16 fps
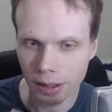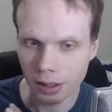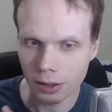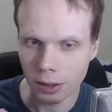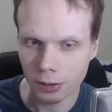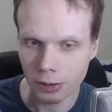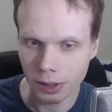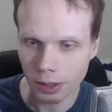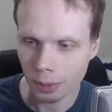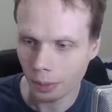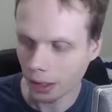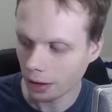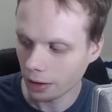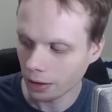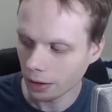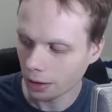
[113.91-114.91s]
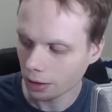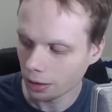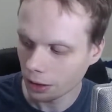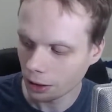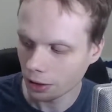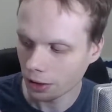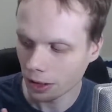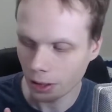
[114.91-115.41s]
I don't recommend
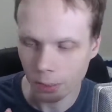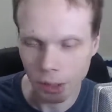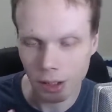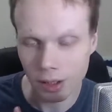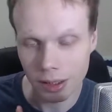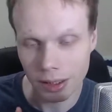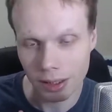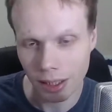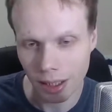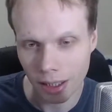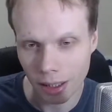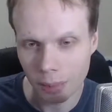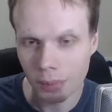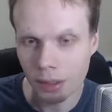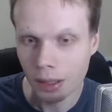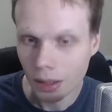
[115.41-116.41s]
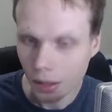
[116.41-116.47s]
turning them all the time.